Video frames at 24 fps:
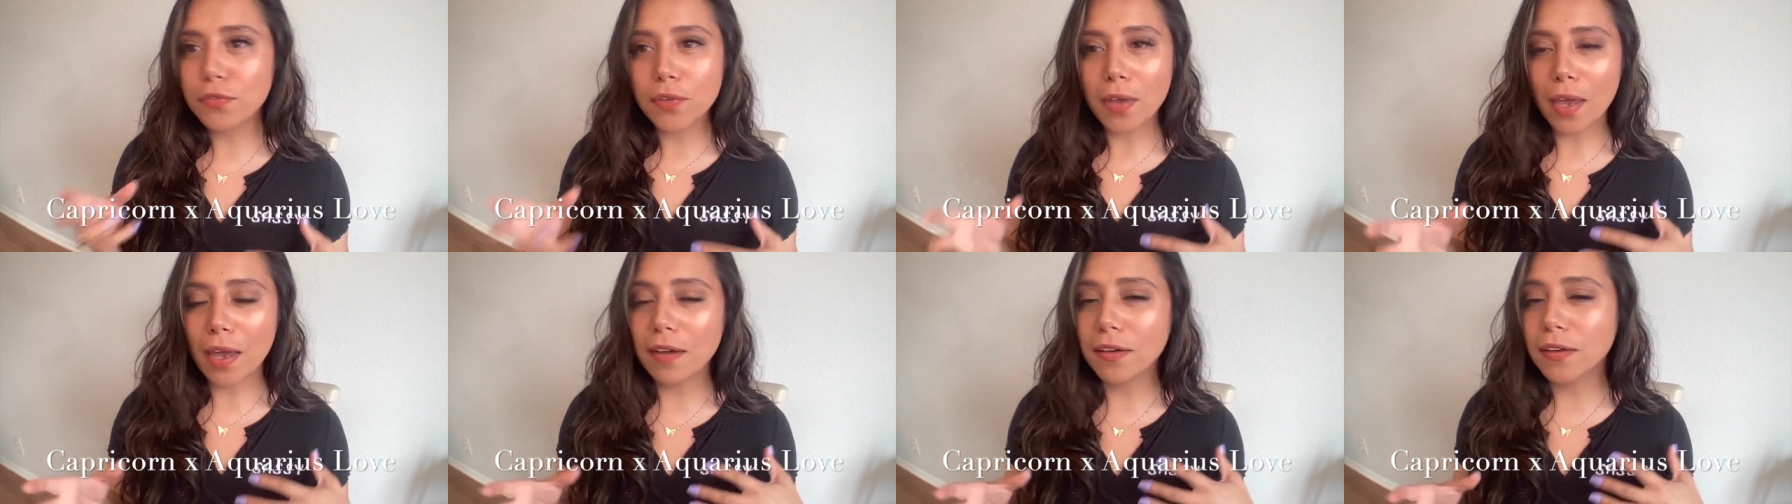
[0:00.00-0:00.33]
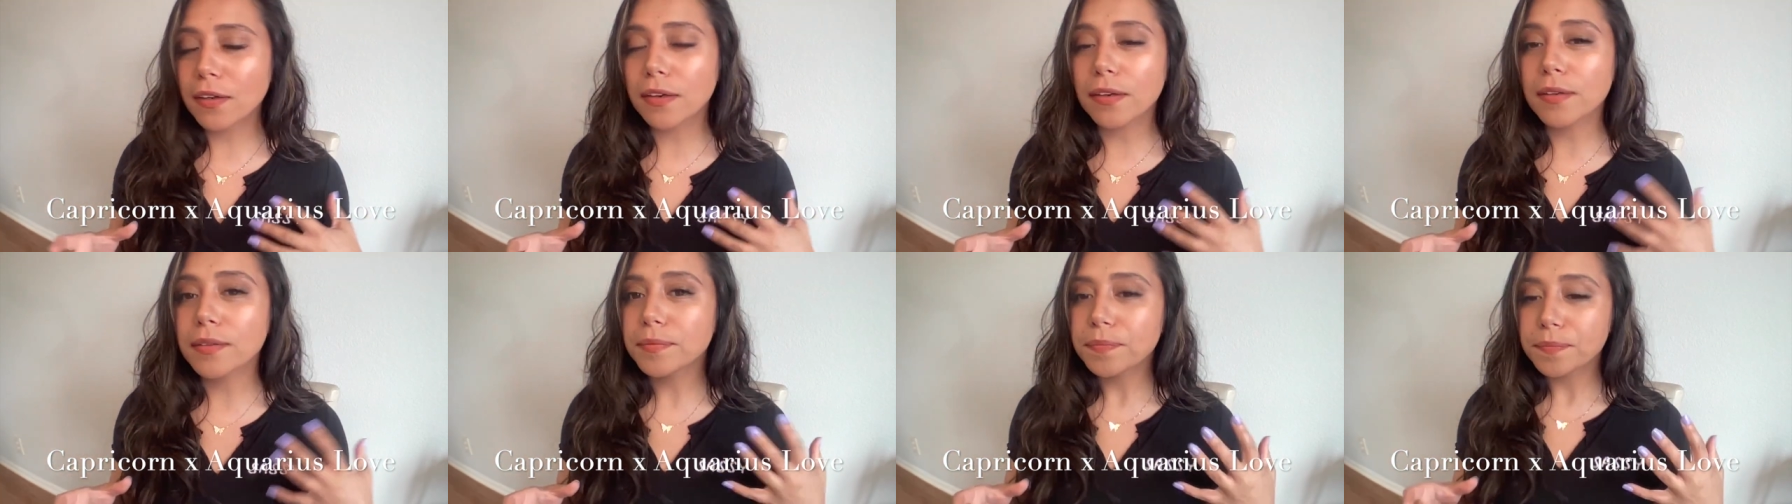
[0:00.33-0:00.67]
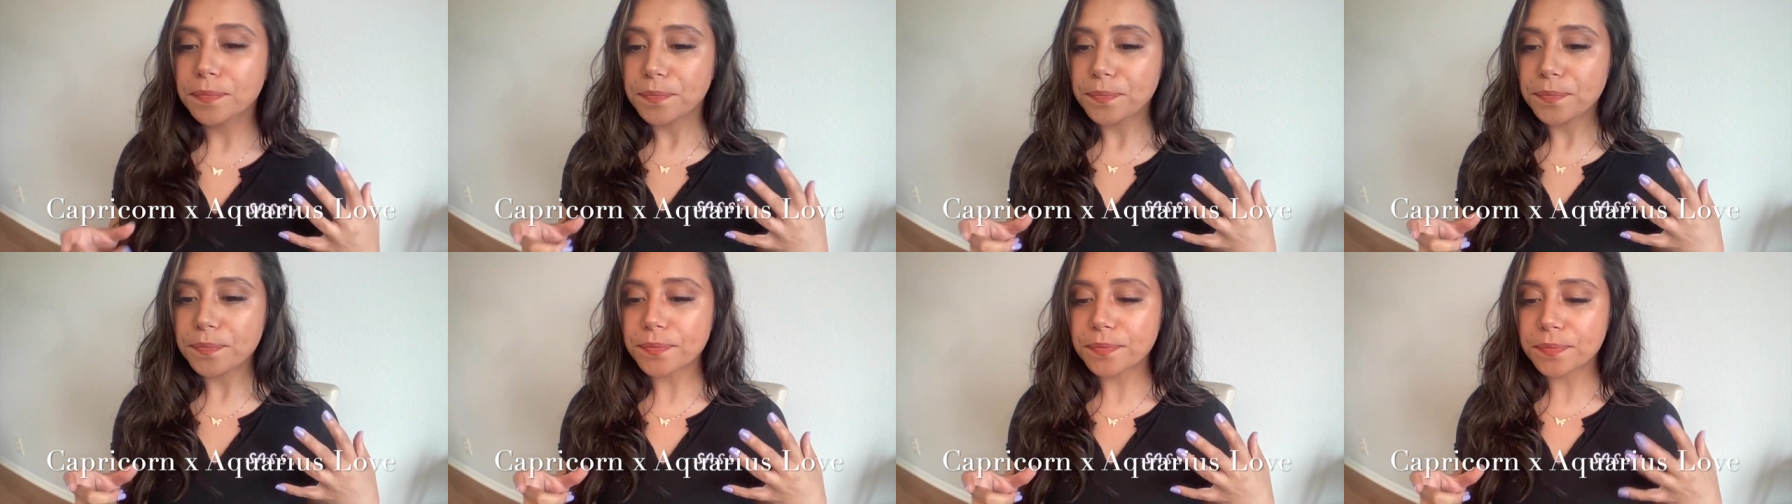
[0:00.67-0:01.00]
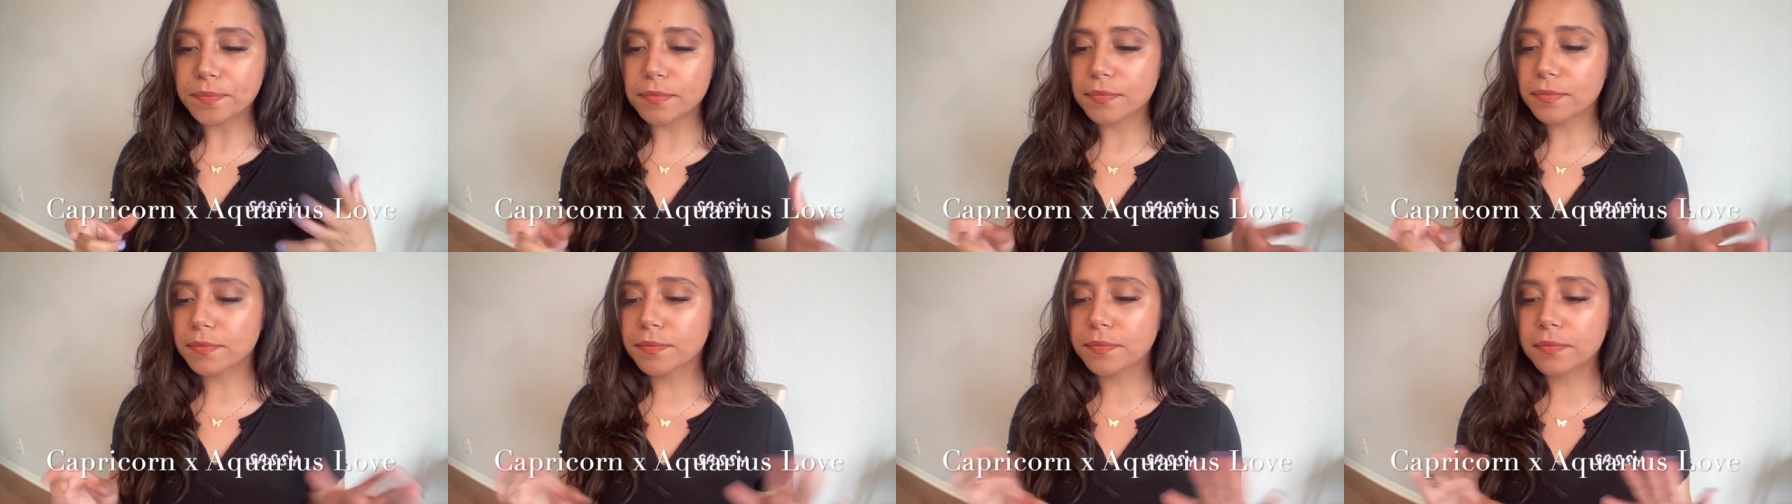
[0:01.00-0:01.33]
care,
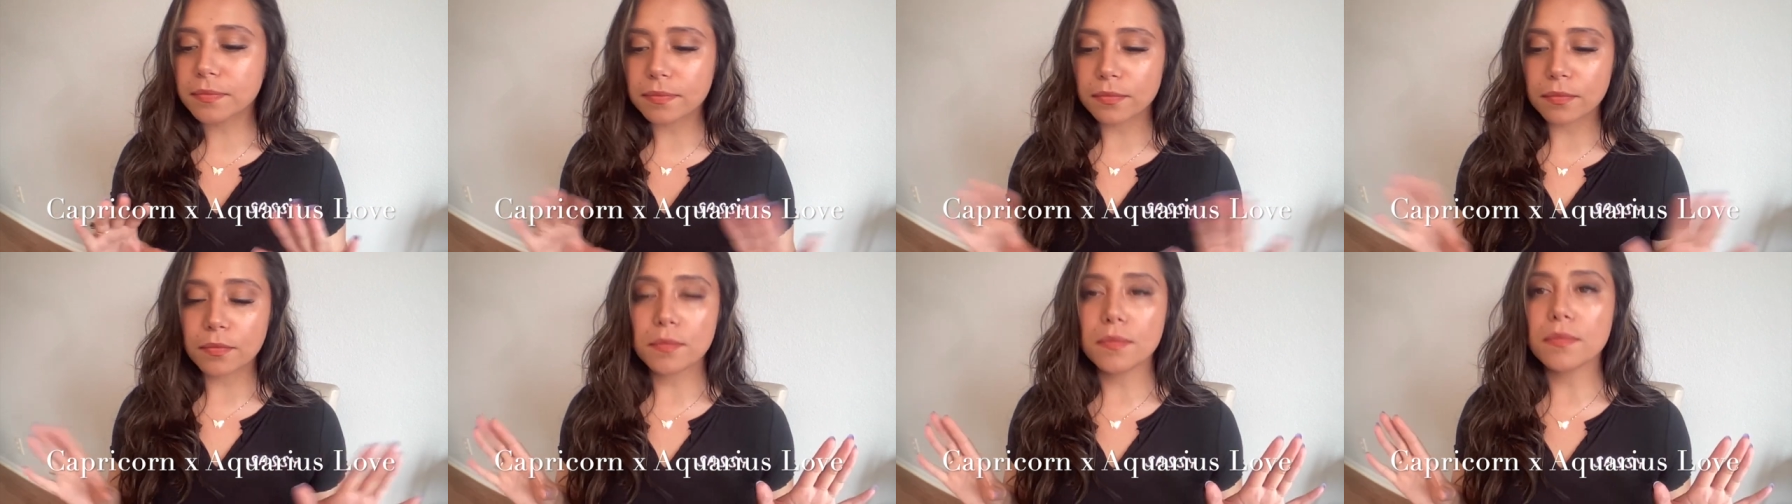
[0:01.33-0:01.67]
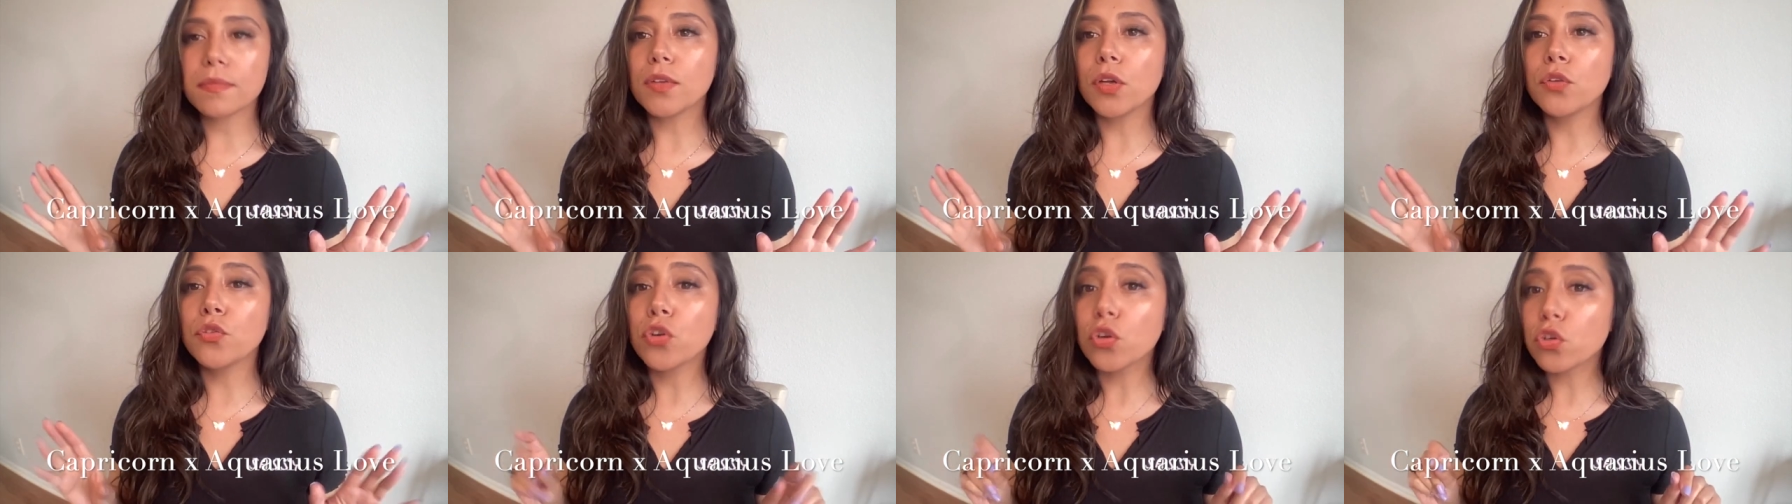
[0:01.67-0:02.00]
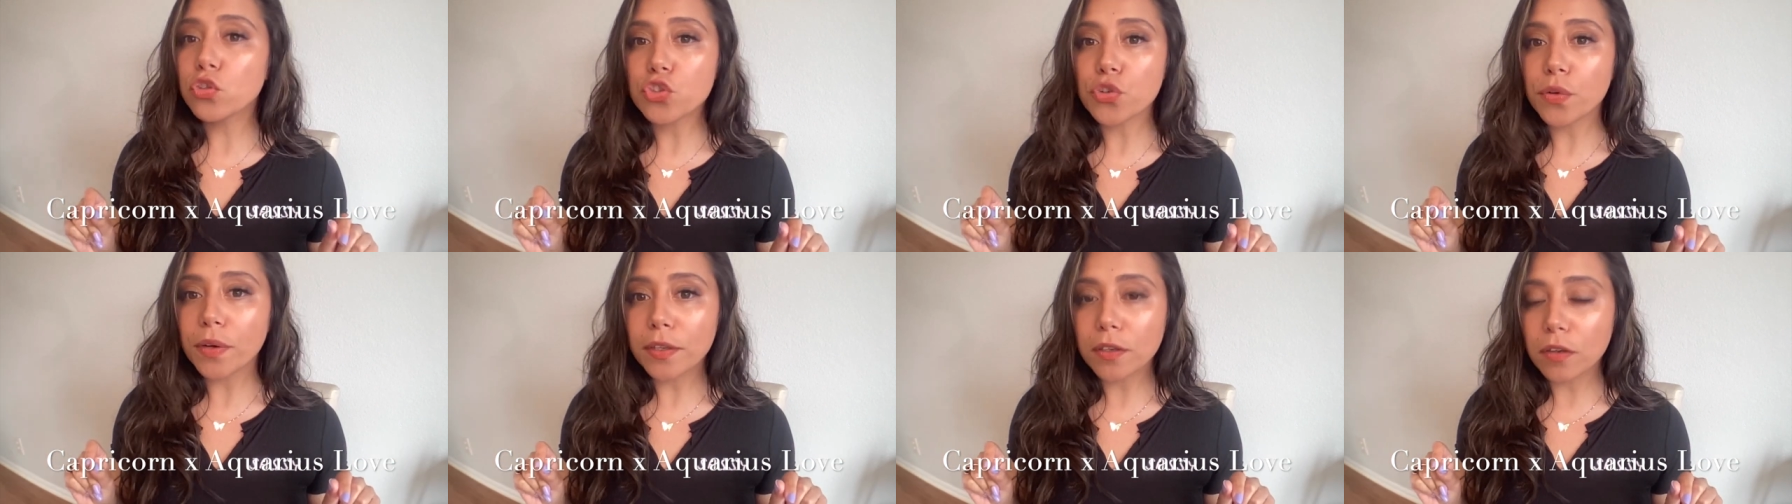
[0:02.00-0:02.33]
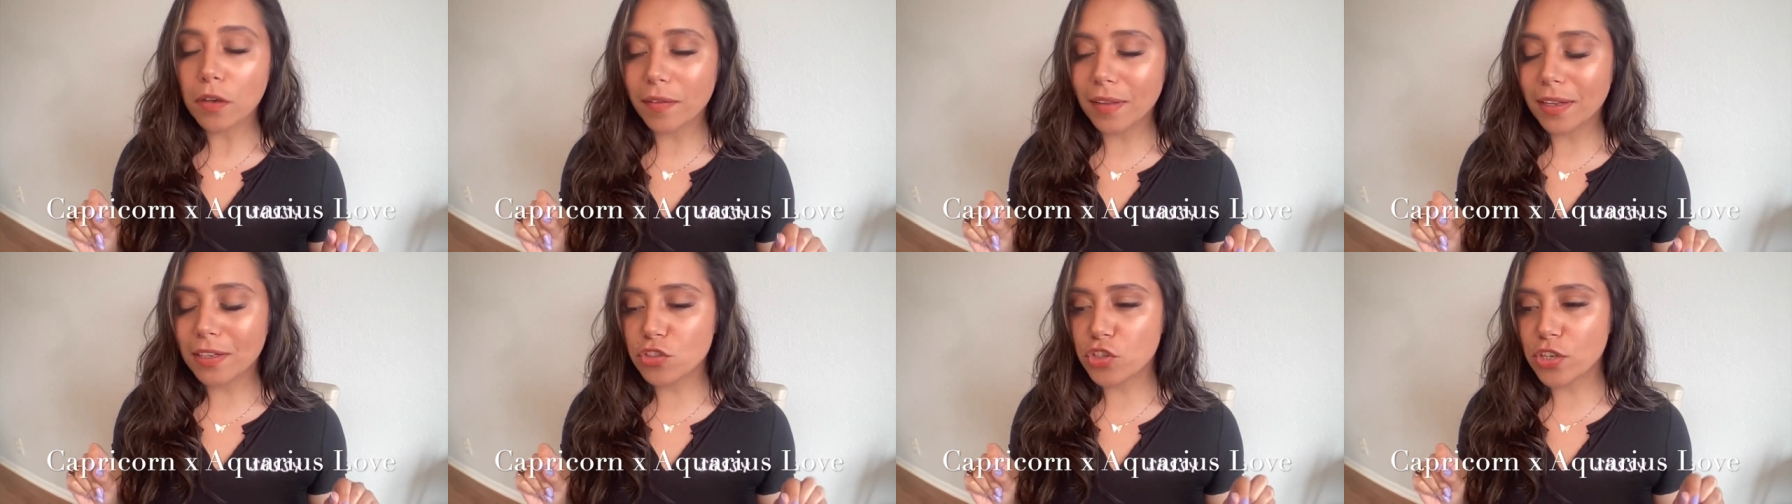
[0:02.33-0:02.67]
nurturing, and all
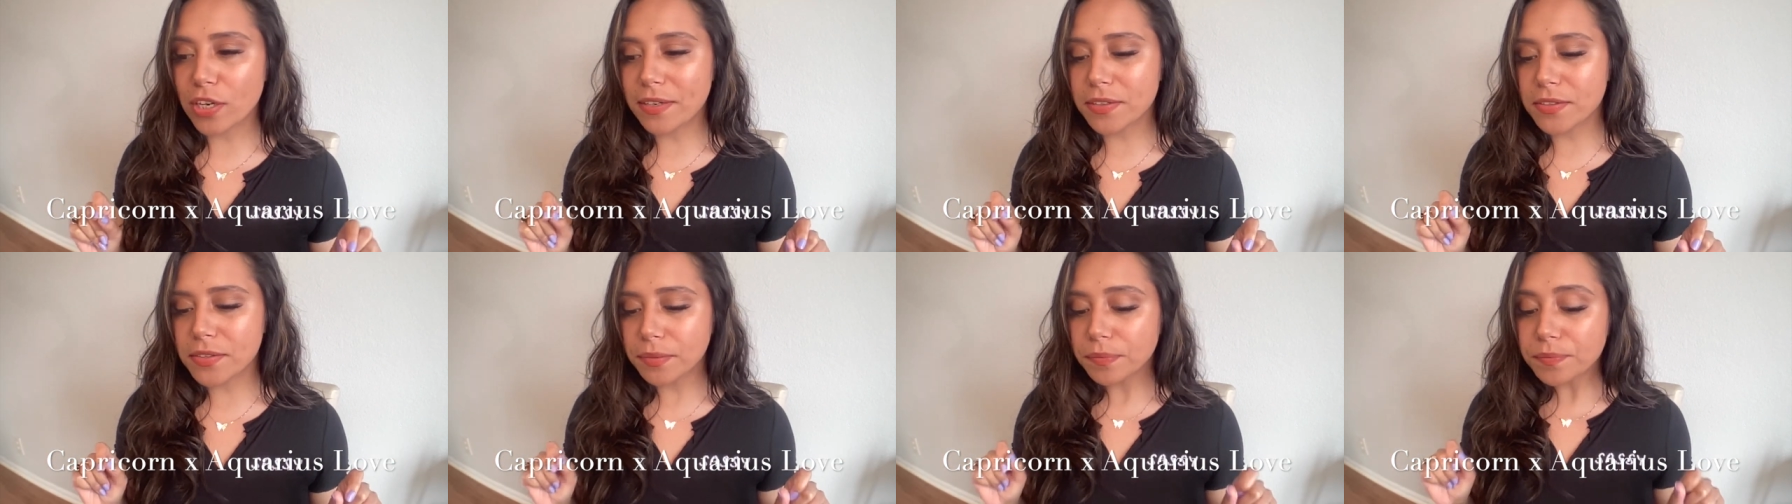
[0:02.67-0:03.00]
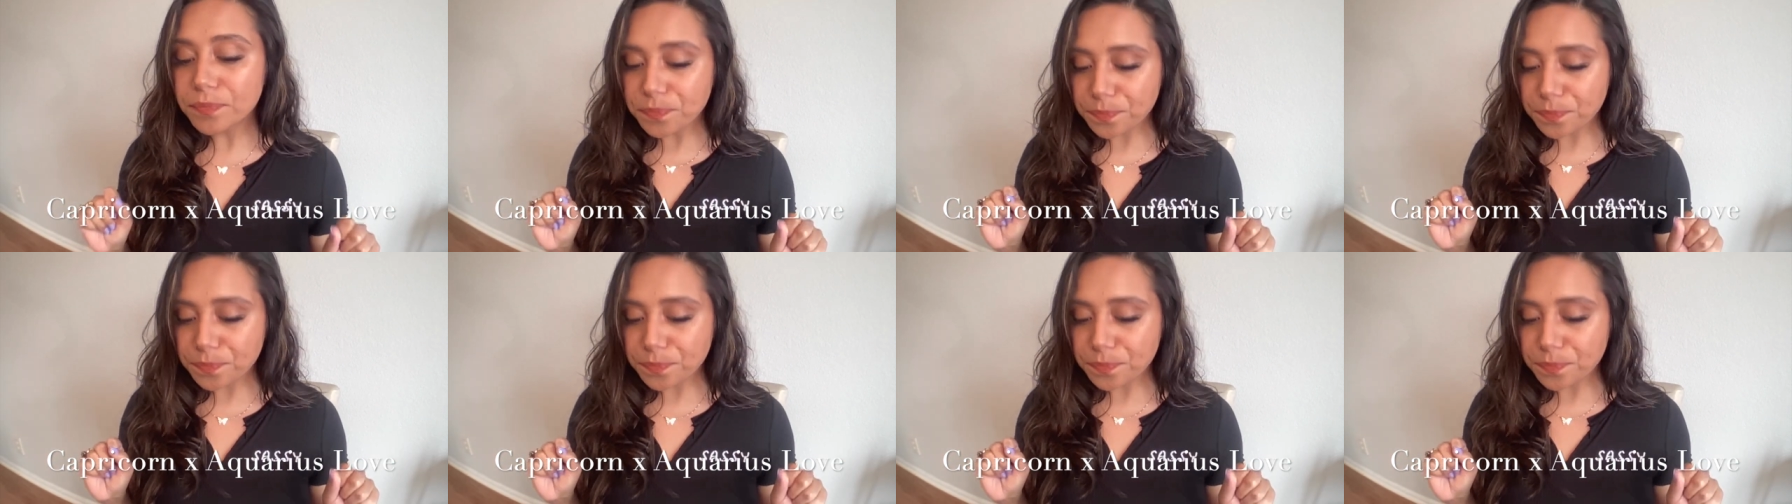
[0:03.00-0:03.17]
that jazz